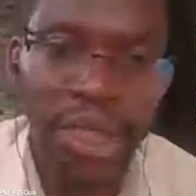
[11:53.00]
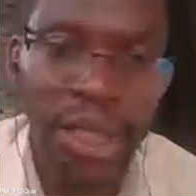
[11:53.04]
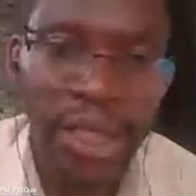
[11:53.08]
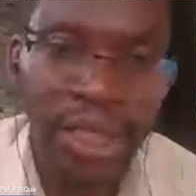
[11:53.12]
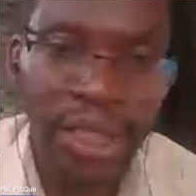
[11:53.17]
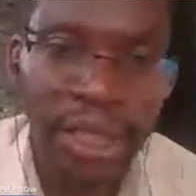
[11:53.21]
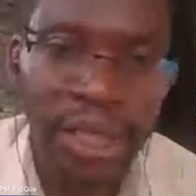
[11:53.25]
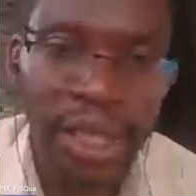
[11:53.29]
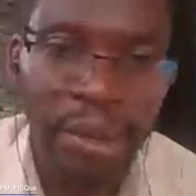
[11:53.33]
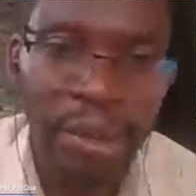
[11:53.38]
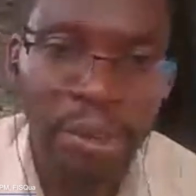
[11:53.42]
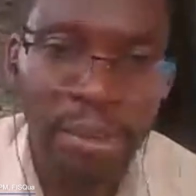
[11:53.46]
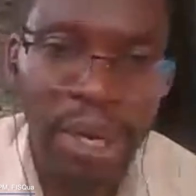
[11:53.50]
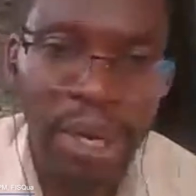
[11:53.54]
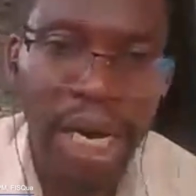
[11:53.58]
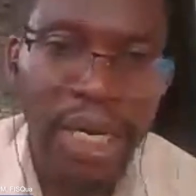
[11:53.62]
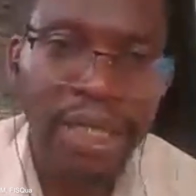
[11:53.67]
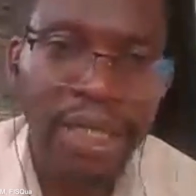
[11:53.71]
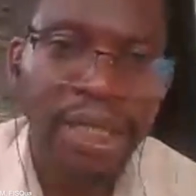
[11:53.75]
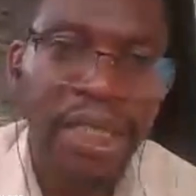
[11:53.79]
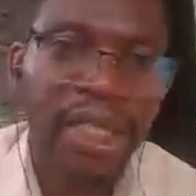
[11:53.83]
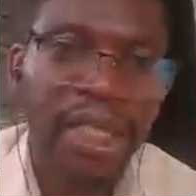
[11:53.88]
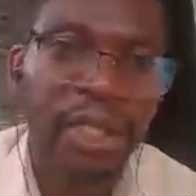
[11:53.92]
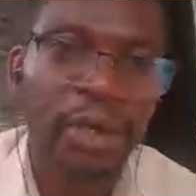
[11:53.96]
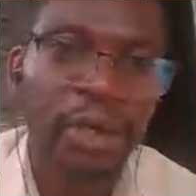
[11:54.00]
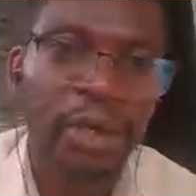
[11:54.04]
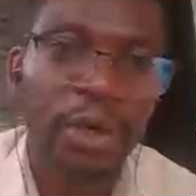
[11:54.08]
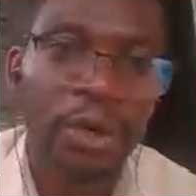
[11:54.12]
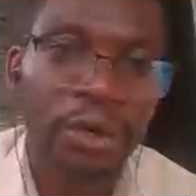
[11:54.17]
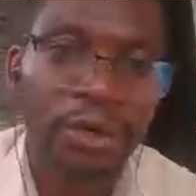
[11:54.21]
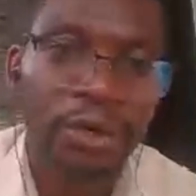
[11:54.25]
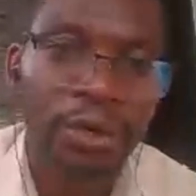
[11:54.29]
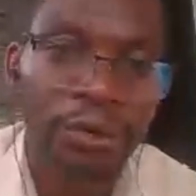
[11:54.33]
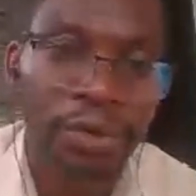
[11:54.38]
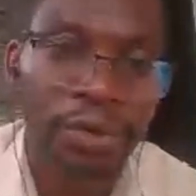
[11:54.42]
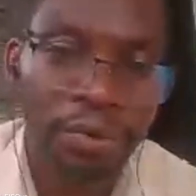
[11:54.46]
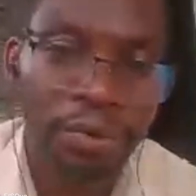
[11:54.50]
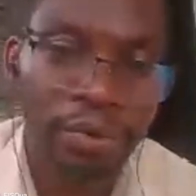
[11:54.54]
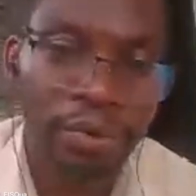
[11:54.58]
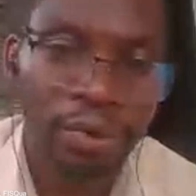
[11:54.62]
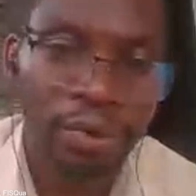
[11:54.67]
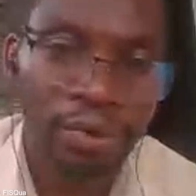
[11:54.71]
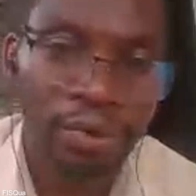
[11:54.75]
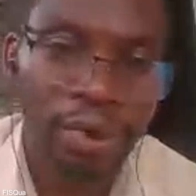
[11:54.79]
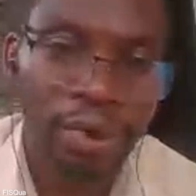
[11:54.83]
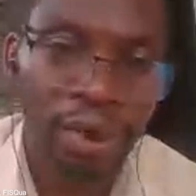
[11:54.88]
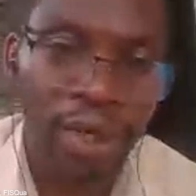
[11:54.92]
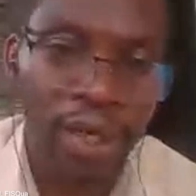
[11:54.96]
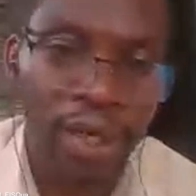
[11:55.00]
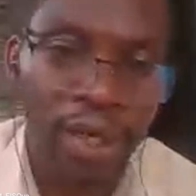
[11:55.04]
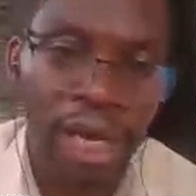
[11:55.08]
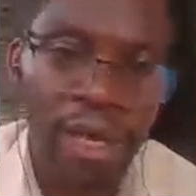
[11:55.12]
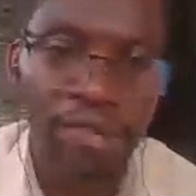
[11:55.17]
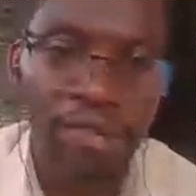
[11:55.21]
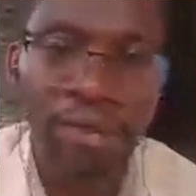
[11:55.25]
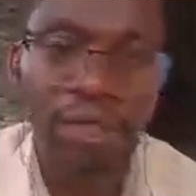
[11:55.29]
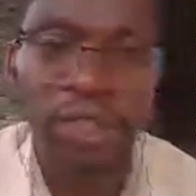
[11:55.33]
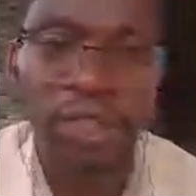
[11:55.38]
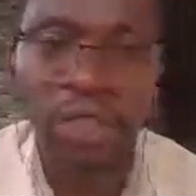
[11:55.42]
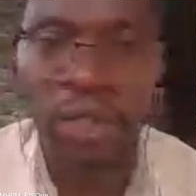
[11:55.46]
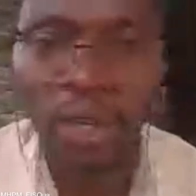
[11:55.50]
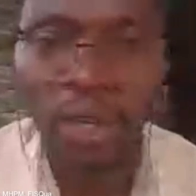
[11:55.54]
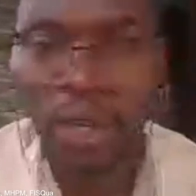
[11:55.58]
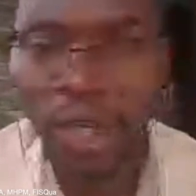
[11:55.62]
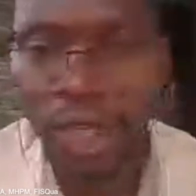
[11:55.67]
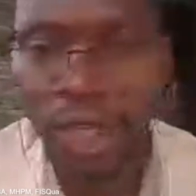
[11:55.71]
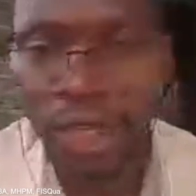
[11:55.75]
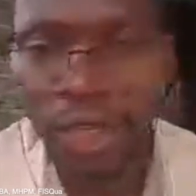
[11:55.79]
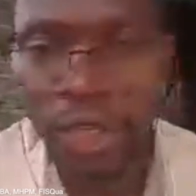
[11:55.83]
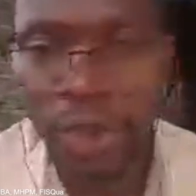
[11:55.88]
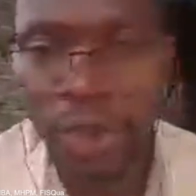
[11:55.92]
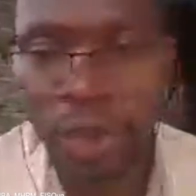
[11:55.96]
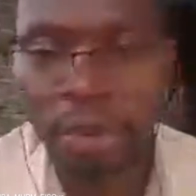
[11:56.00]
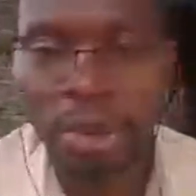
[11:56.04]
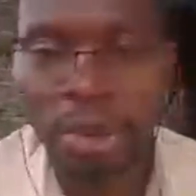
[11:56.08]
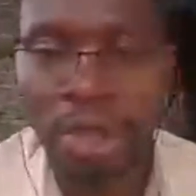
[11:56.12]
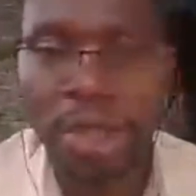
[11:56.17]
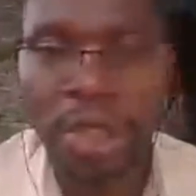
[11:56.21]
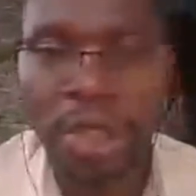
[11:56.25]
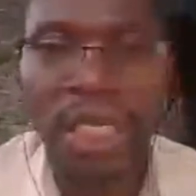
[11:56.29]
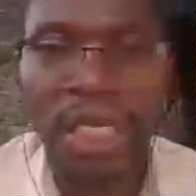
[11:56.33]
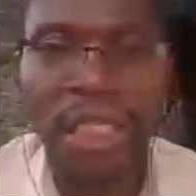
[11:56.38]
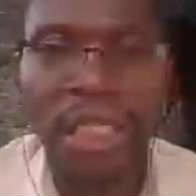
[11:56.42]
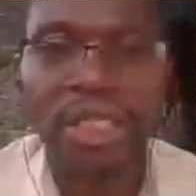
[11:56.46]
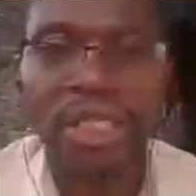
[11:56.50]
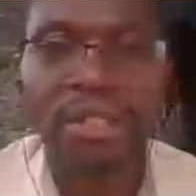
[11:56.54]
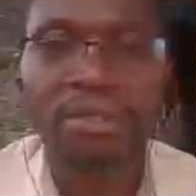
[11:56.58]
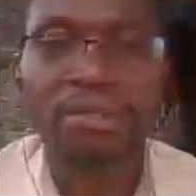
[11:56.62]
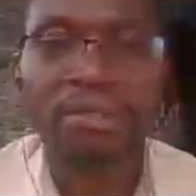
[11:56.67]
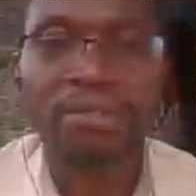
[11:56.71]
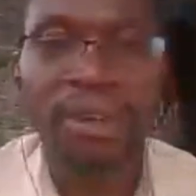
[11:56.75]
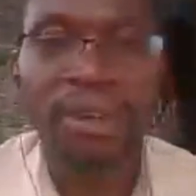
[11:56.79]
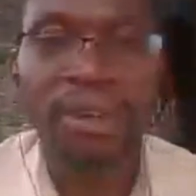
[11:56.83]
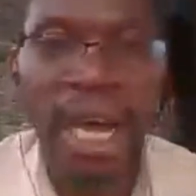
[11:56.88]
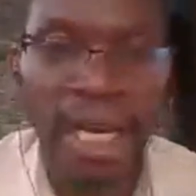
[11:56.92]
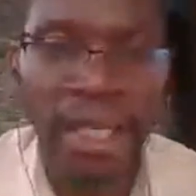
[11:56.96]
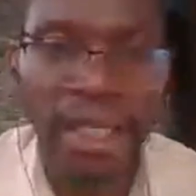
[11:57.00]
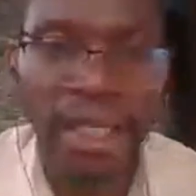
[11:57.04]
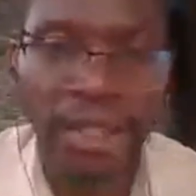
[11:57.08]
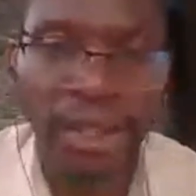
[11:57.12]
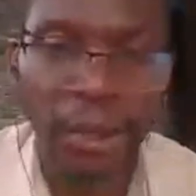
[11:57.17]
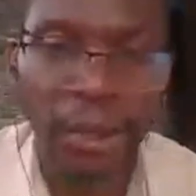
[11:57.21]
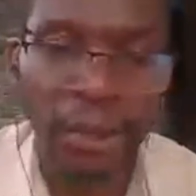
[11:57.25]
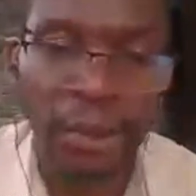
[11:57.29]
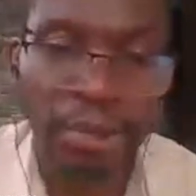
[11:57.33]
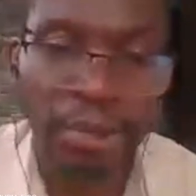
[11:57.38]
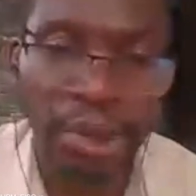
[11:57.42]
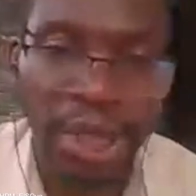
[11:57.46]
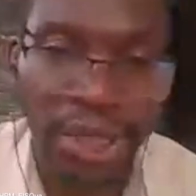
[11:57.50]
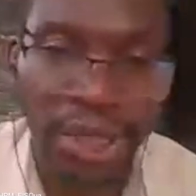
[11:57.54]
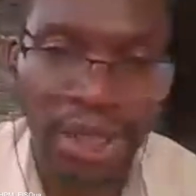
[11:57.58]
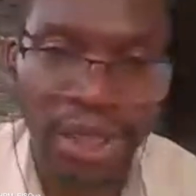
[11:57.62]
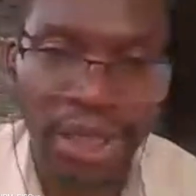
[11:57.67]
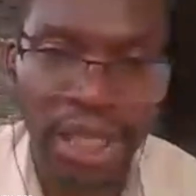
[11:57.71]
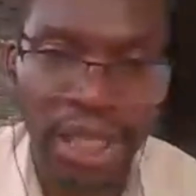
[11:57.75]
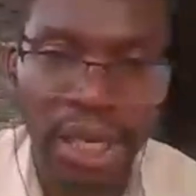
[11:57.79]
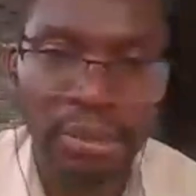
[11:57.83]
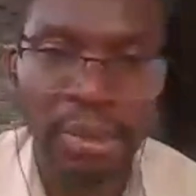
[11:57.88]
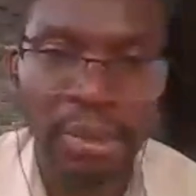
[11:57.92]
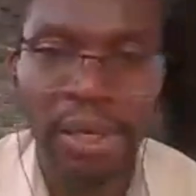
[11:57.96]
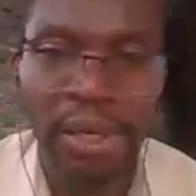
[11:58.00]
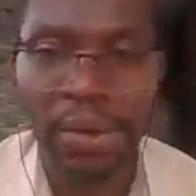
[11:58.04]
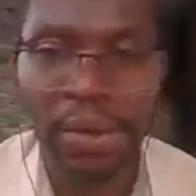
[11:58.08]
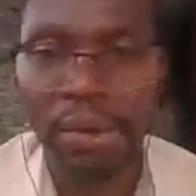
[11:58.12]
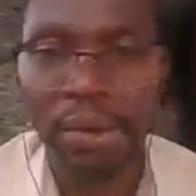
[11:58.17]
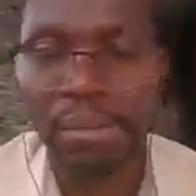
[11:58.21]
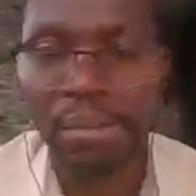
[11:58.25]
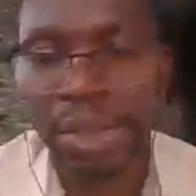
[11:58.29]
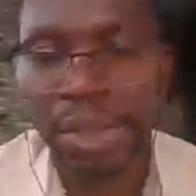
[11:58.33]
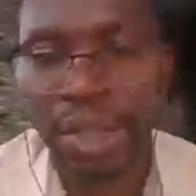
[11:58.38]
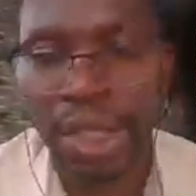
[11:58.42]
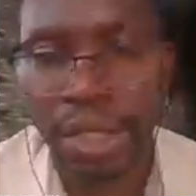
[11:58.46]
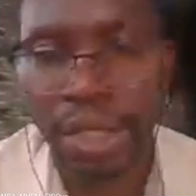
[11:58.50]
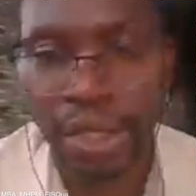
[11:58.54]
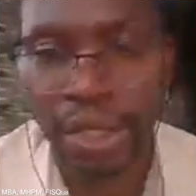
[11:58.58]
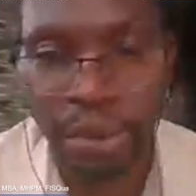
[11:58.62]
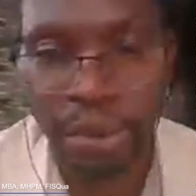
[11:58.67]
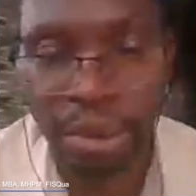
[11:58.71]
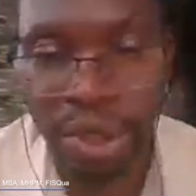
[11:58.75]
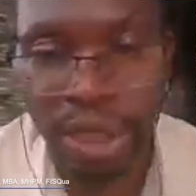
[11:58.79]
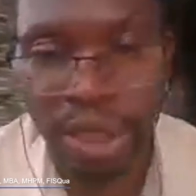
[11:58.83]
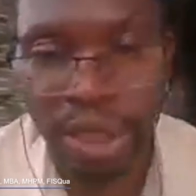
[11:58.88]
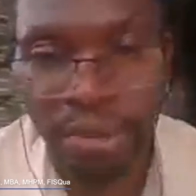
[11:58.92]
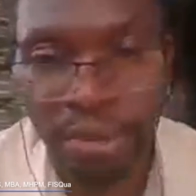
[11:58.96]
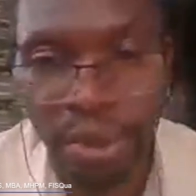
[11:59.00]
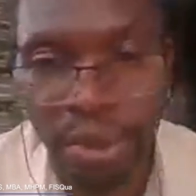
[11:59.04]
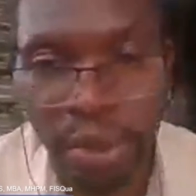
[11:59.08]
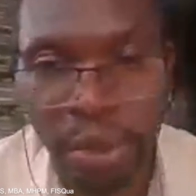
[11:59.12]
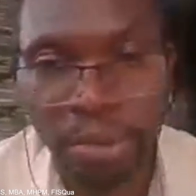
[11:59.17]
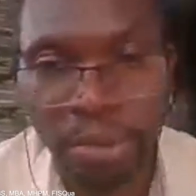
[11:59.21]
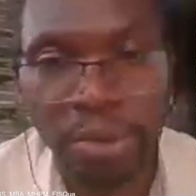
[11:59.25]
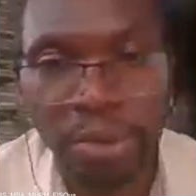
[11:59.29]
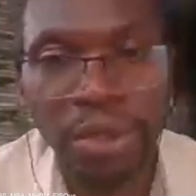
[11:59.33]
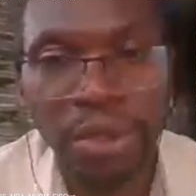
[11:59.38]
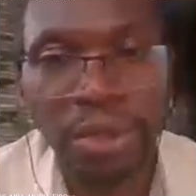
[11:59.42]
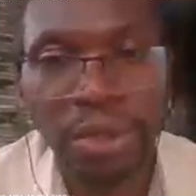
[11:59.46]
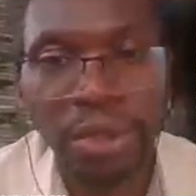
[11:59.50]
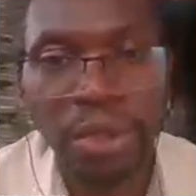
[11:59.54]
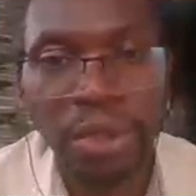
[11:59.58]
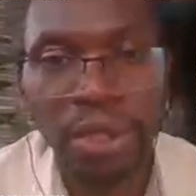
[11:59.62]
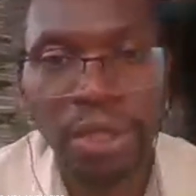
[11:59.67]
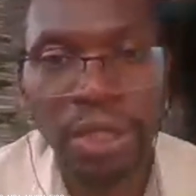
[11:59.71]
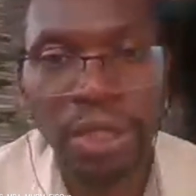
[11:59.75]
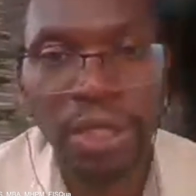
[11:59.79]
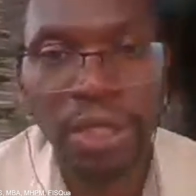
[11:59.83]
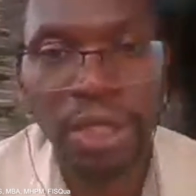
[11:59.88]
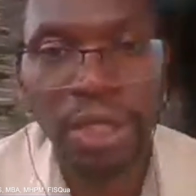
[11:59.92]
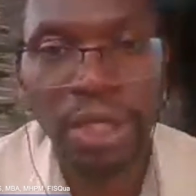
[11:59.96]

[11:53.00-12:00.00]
be impacted on, and for the knowledge to be transferred to me and my competence to be developed.